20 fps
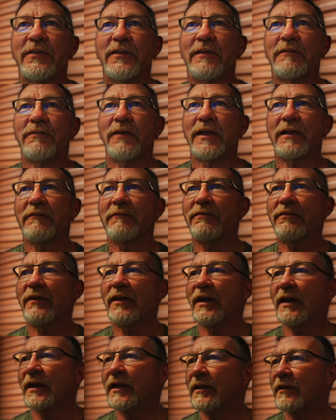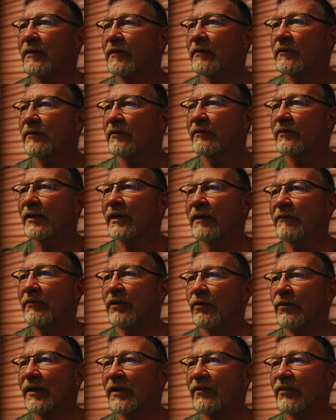see if I can find, to give
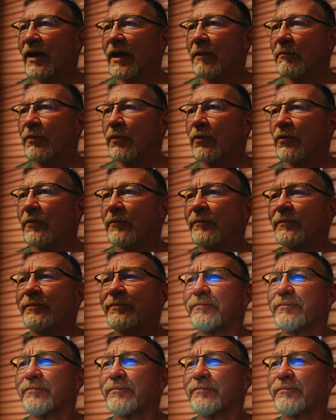you an example,